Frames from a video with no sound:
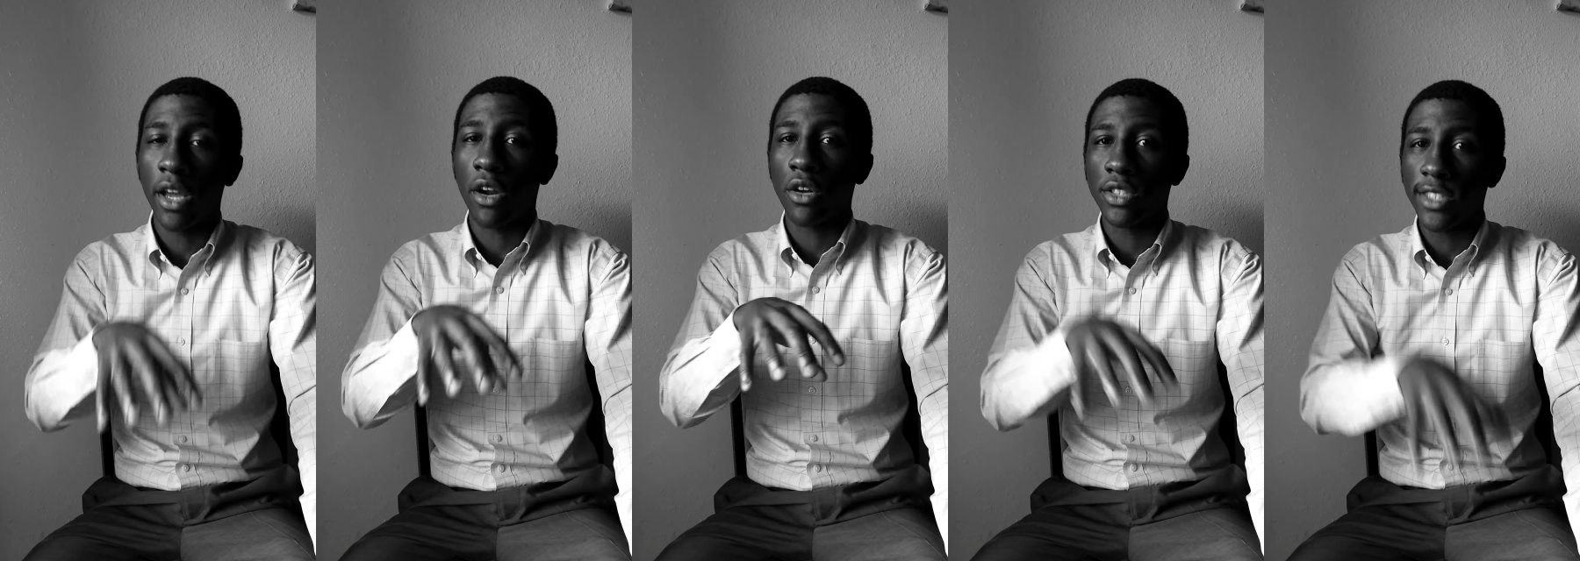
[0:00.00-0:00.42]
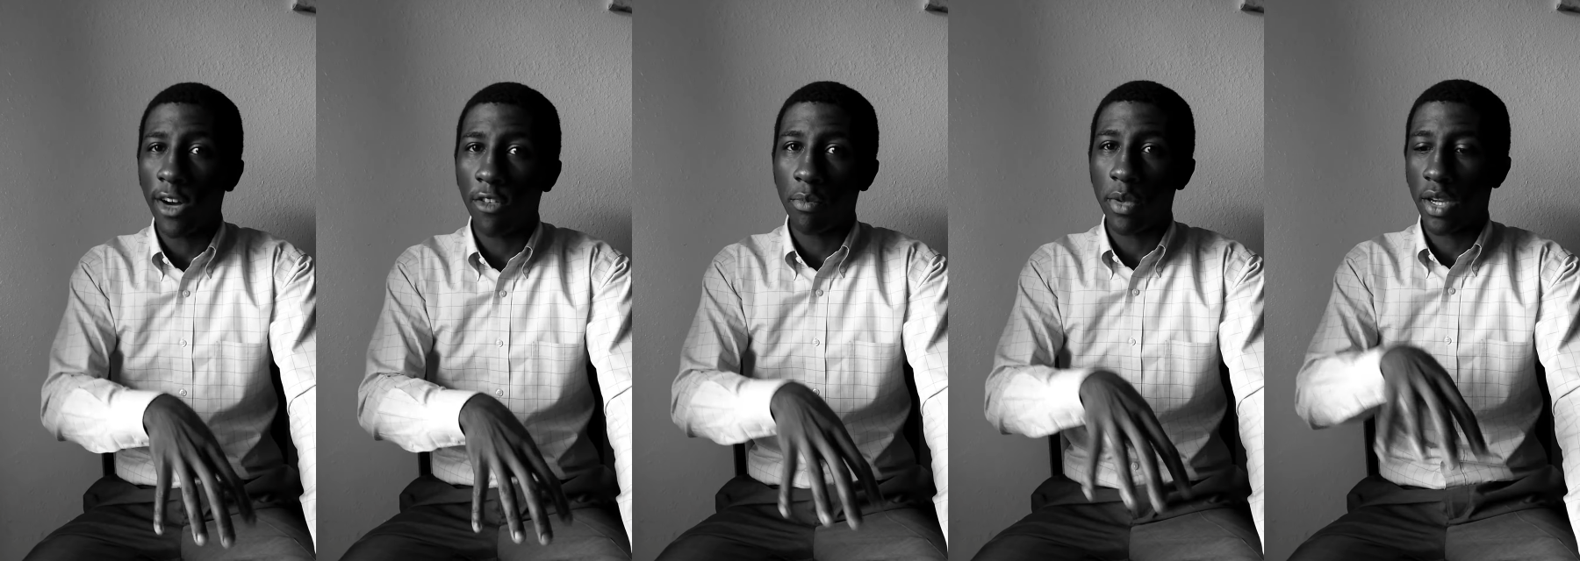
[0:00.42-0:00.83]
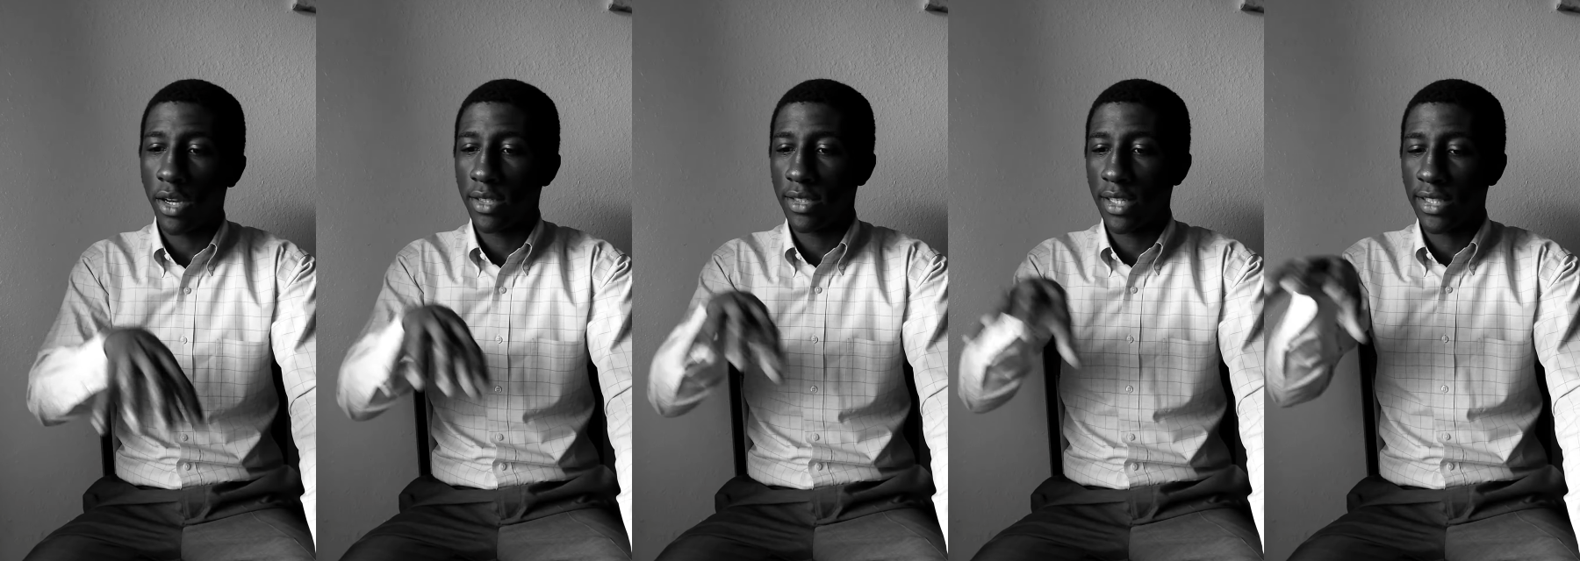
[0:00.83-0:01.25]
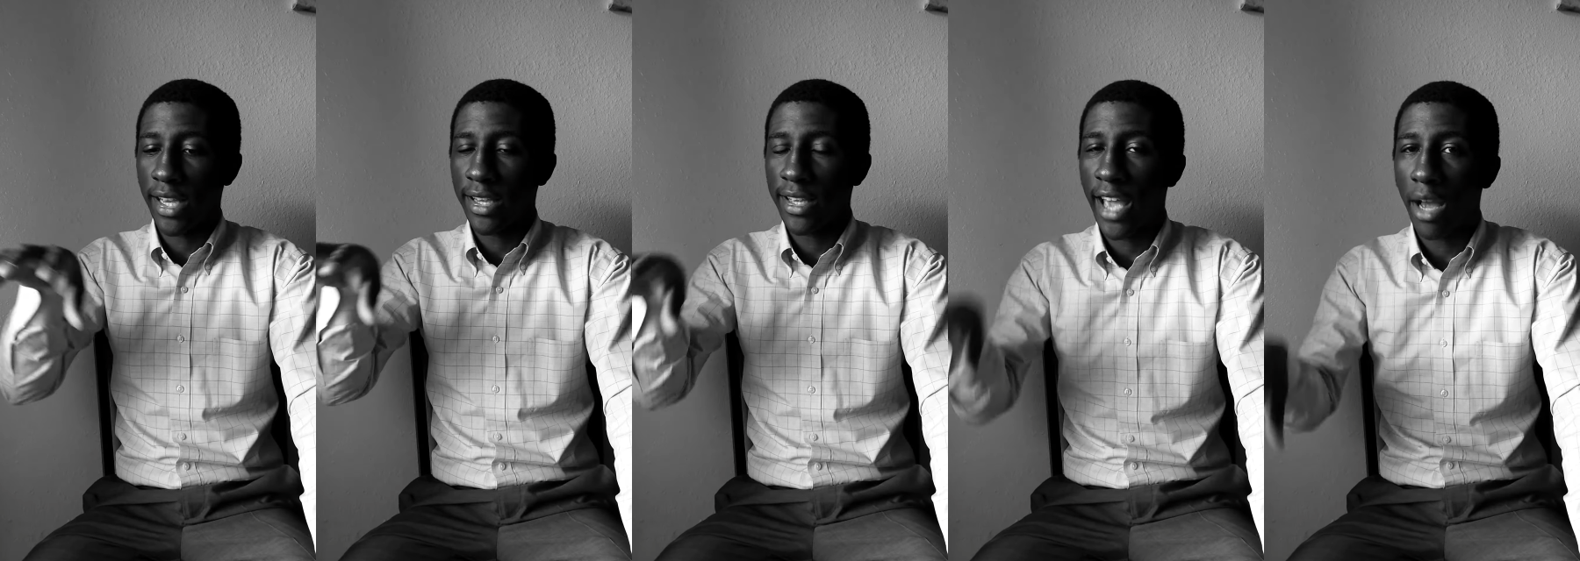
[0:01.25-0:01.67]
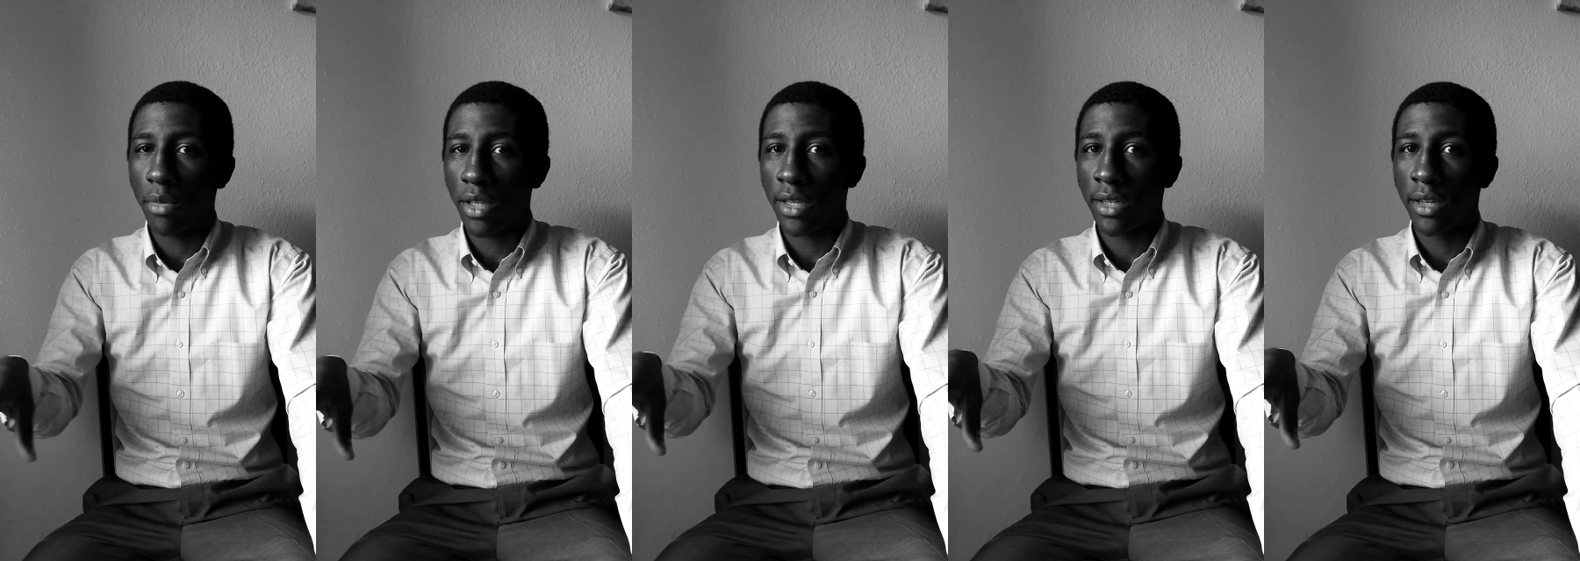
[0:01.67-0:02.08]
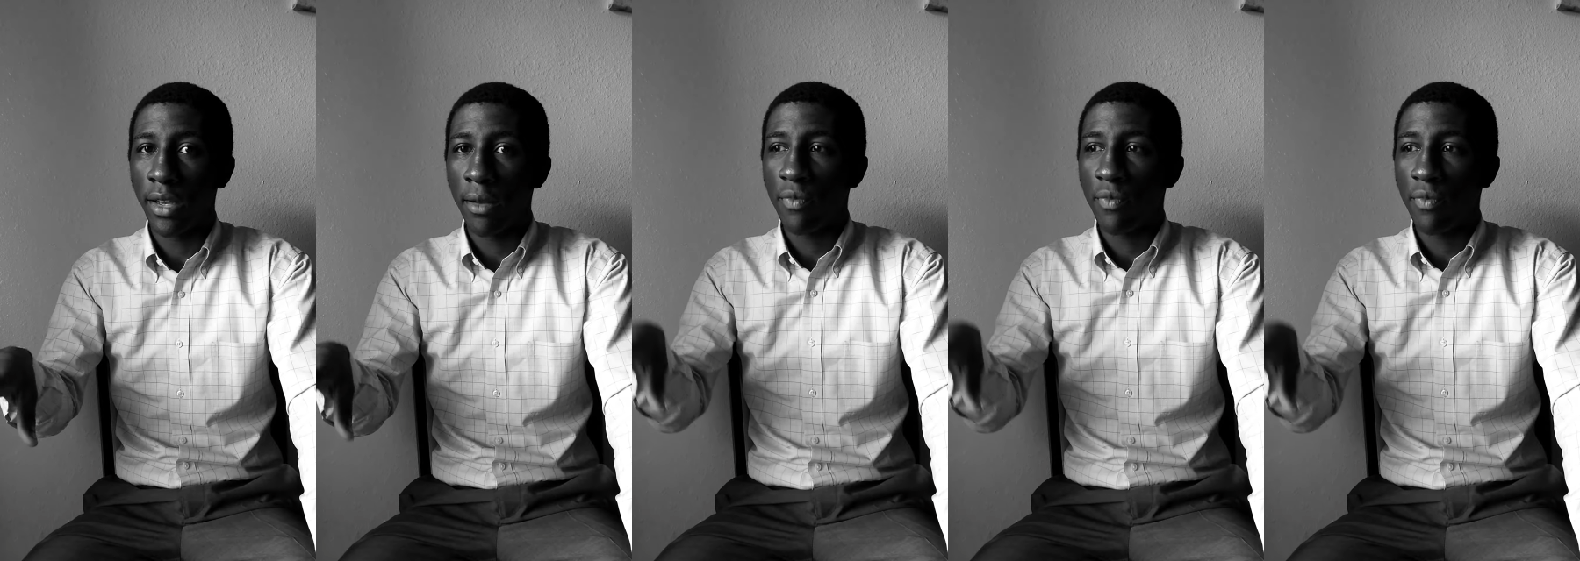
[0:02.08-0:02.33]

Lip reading: in ourselves, because it's like gambling.